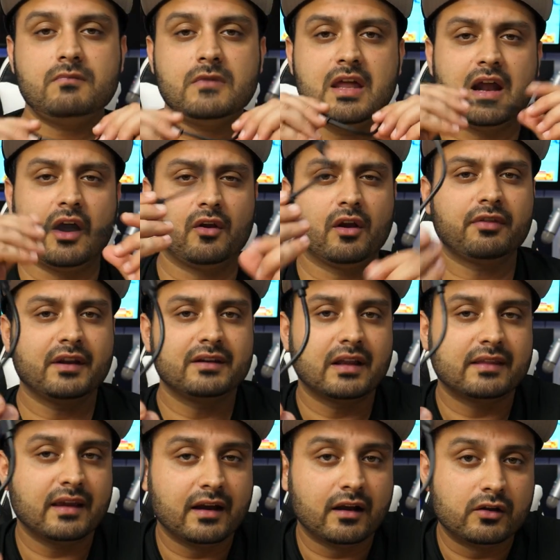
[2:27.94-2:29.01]
Now another thing
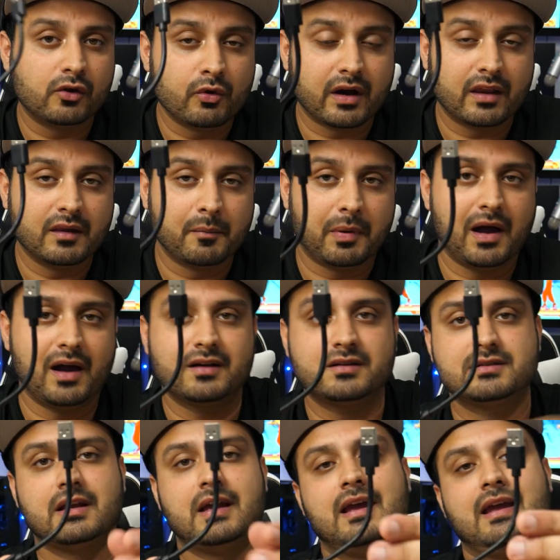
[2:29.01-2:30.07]
that they included in the
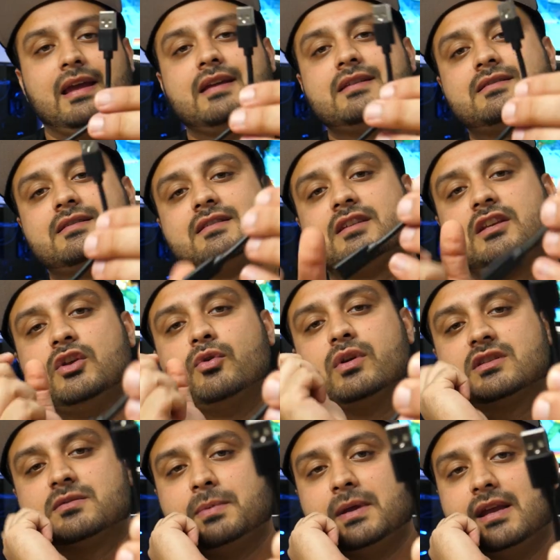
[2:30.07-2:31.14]
box is this
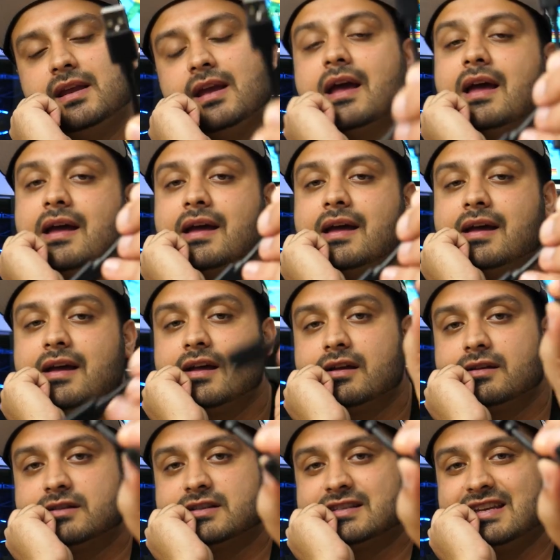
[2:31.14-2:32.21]

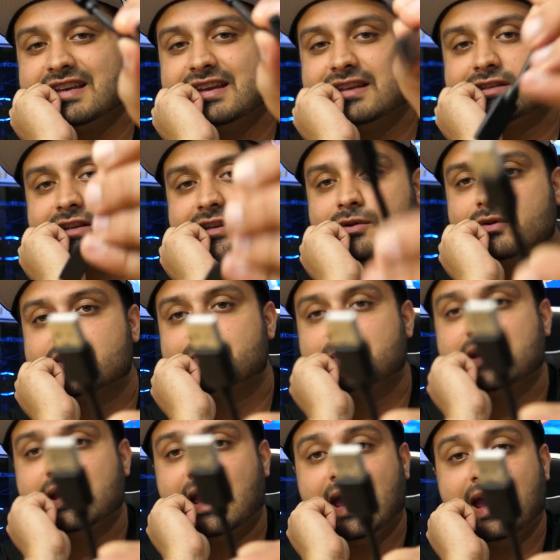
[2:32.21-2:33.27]
USB-C to
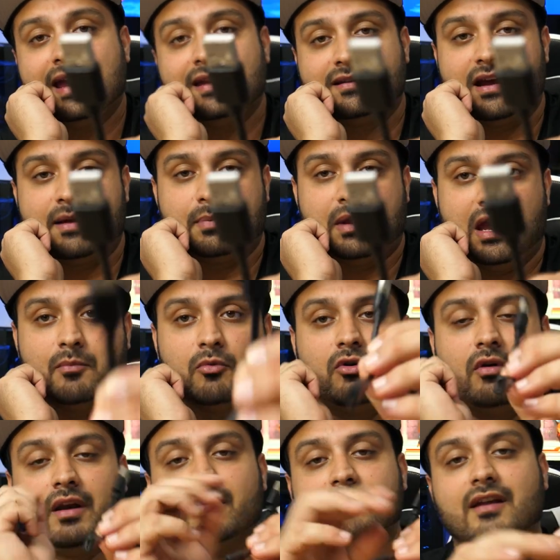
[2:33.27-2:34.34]
USB-A type
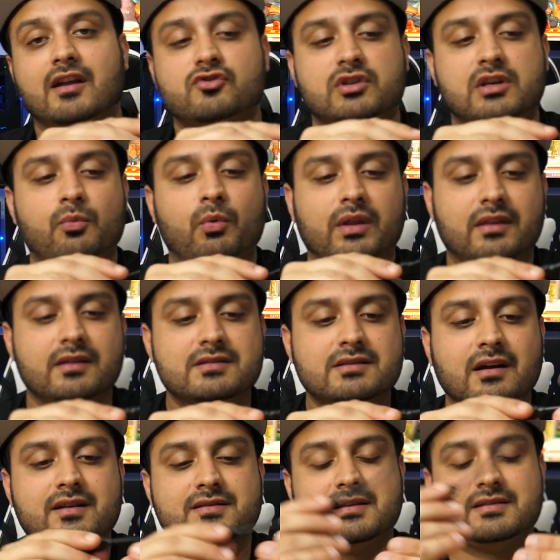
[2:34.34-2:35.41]
cable, and essentially what this
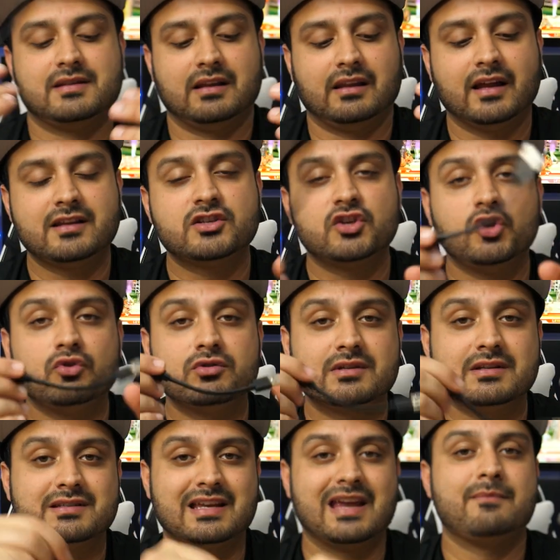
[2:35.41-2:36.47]
does is it lets you use
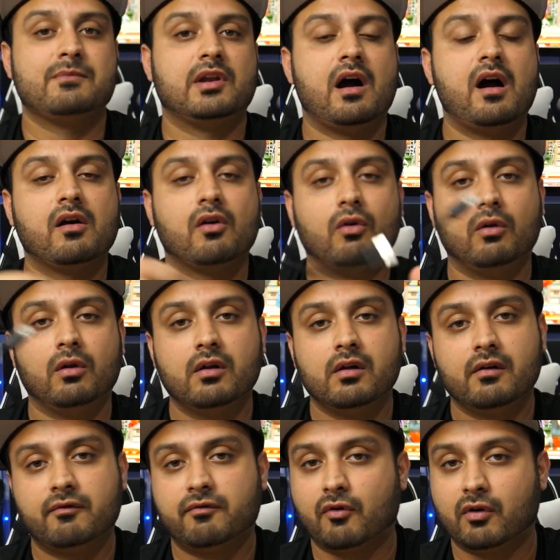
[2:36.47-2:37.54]
the same dongle
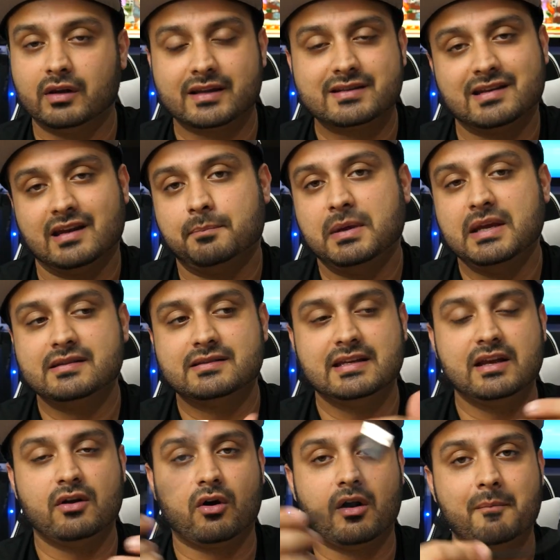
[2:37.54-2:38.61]
for, let's say, a
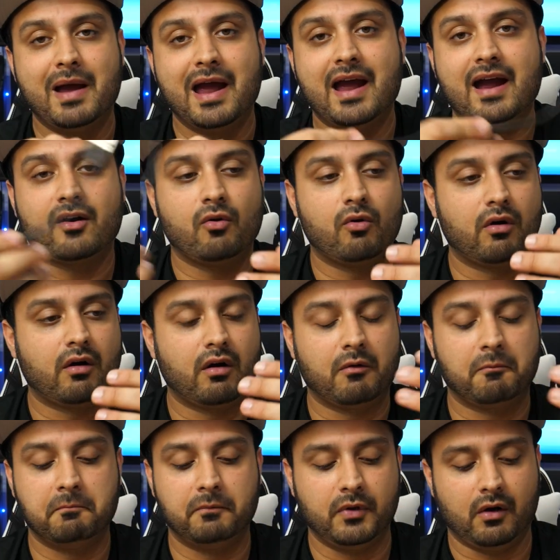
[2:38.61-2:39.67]
PC or a Mac or
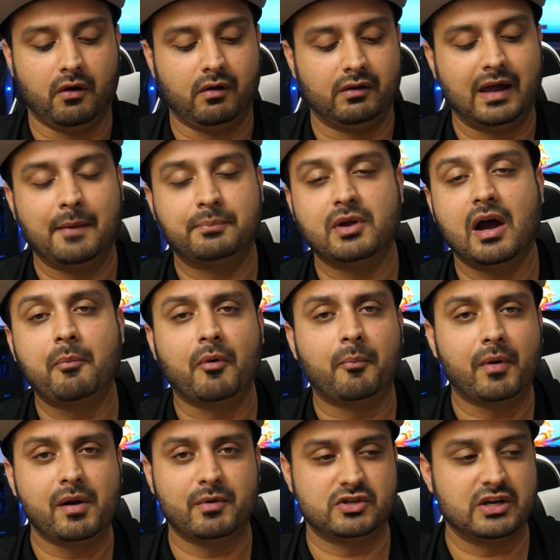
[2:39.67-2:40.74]
a laptop or
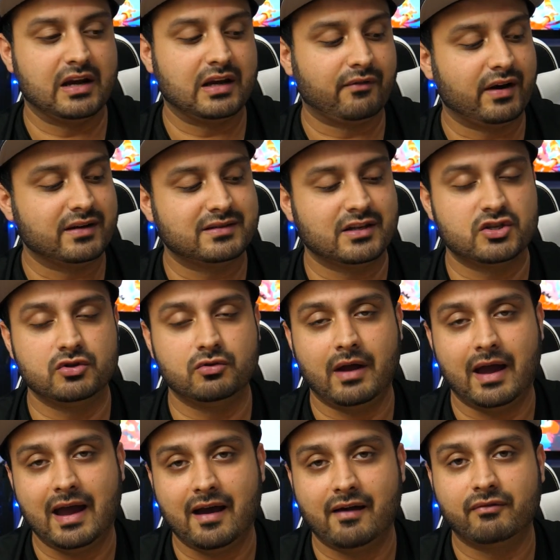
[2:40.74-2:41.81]
pretty much any device that you
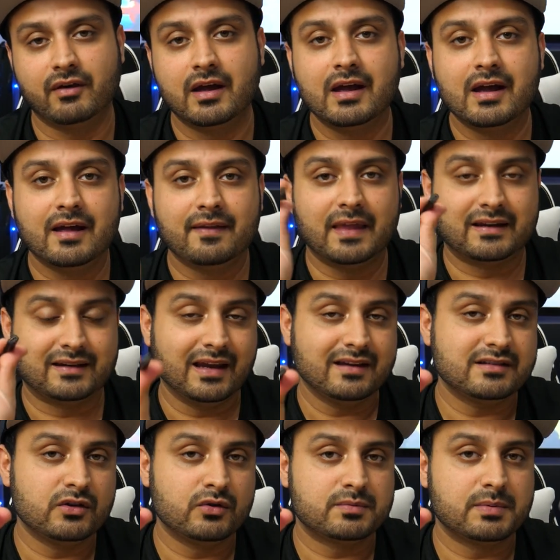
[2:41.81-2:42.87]
have that
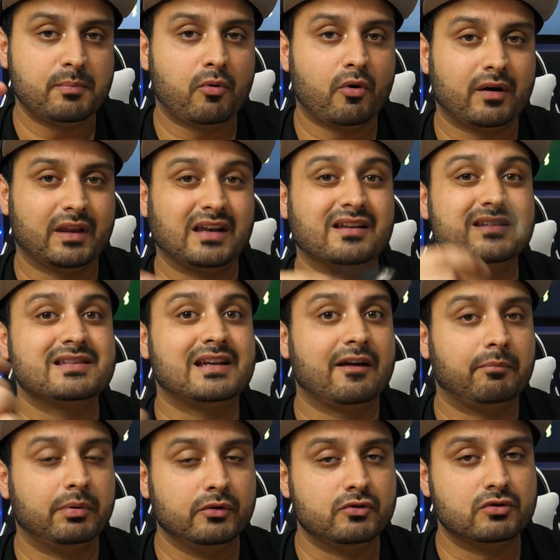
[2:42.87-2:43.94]
takes a USB port that doesn't
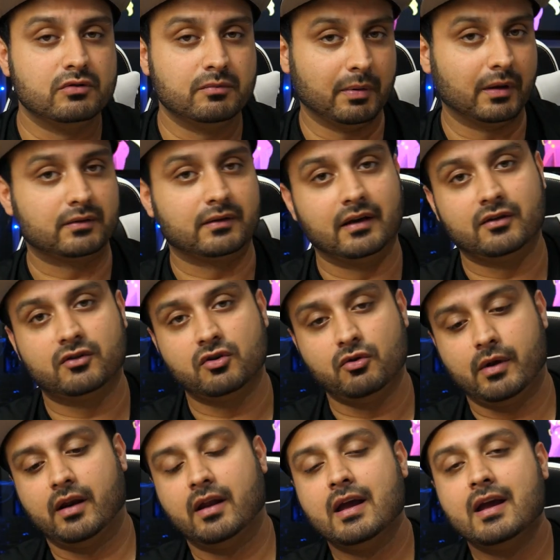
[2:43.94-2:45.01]
have Bluetooth built
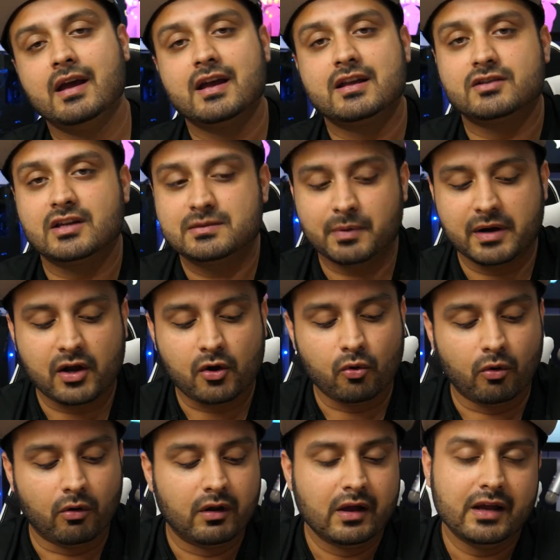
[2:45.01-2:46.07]
into it. So that's pretty
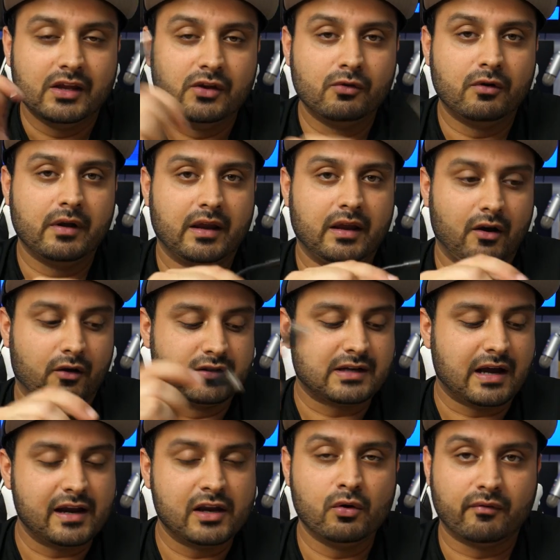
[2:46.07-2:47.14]
cool. It's
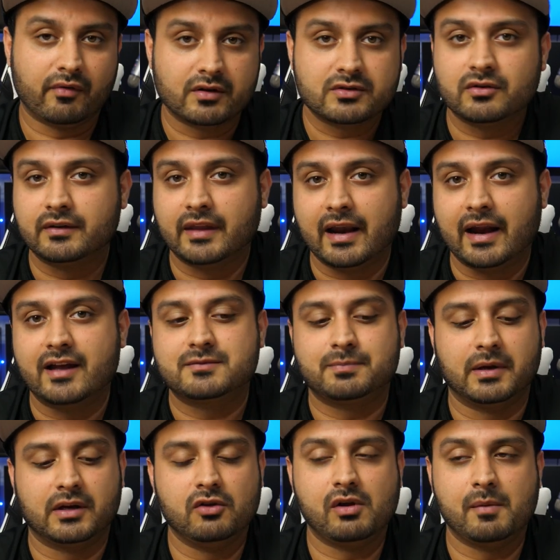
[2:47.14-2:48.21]
kind of universal in that
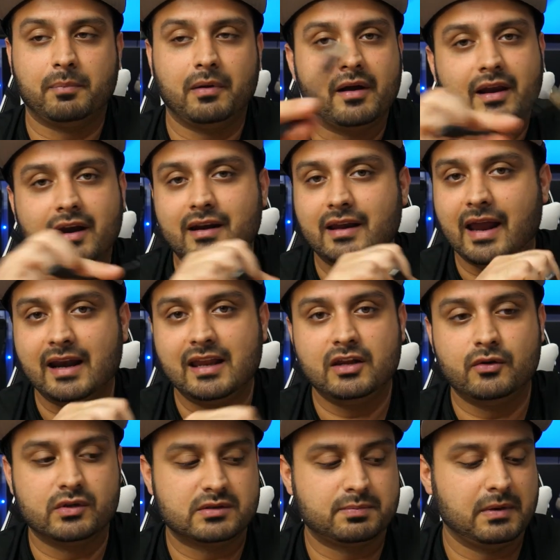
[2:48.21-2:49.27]
aspect. You can plug it into
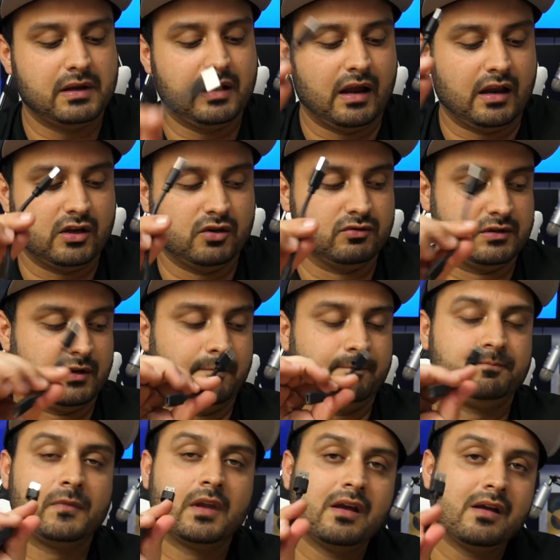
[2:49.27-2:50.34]
any USB and use it.
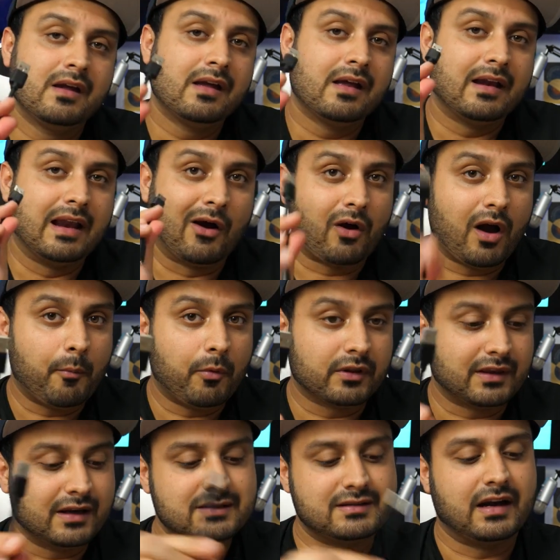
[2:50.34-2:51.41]
Now, a couple
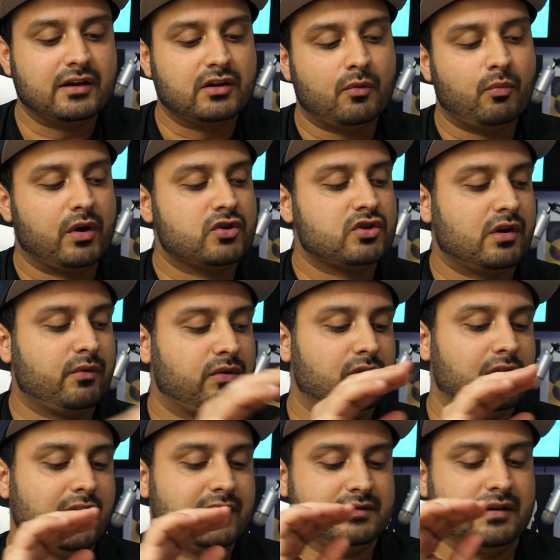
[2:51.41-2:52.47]
of things that I did want to share with
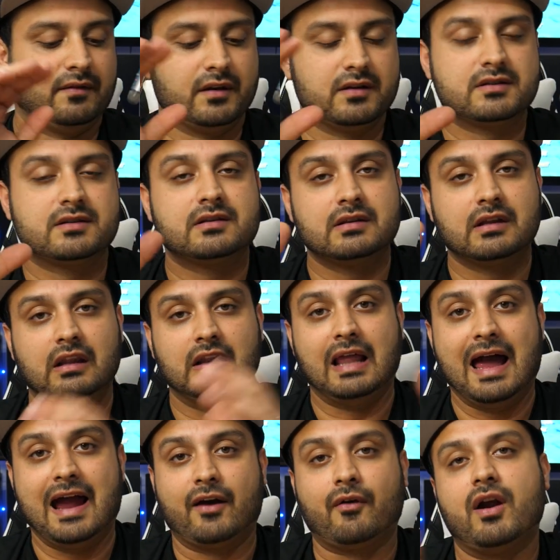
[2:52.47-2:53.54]
you guys on this.
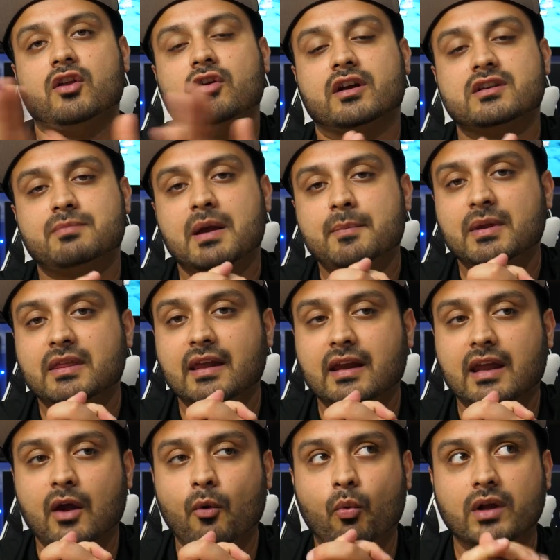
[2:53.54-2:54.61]
Lag, right? You guys might be
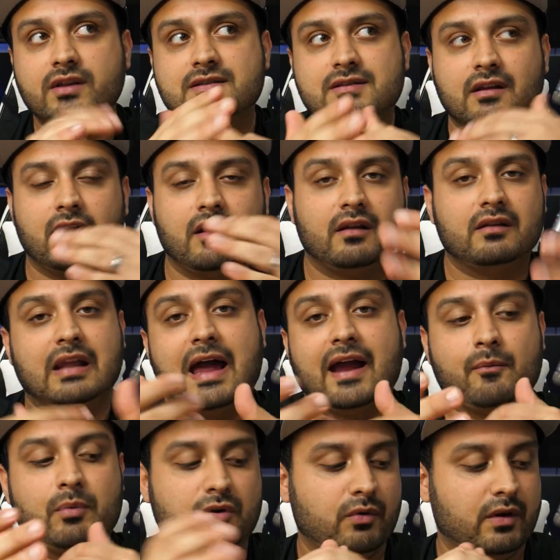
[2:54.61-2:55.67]
thinking, what's the
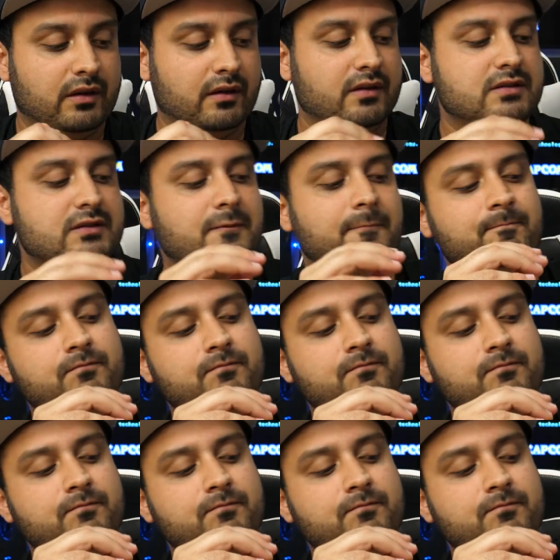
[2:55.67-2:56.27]
lag between this?